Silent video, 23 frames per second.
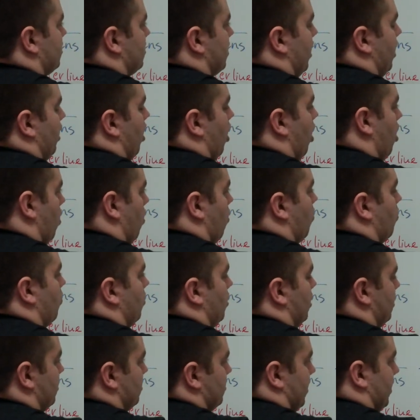say, oh,
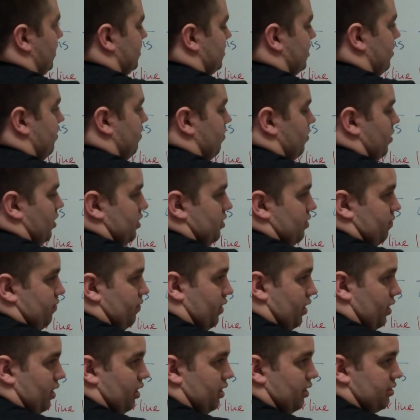it's less than
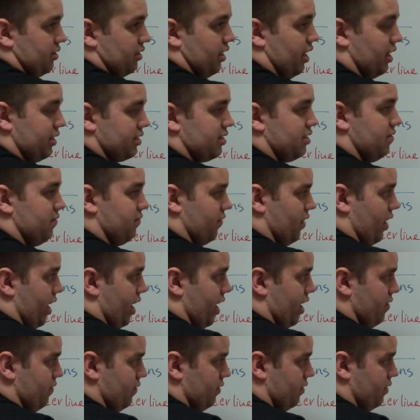
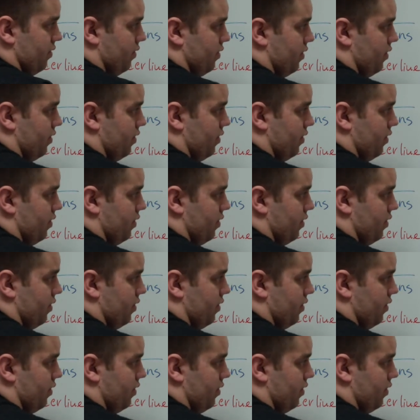5,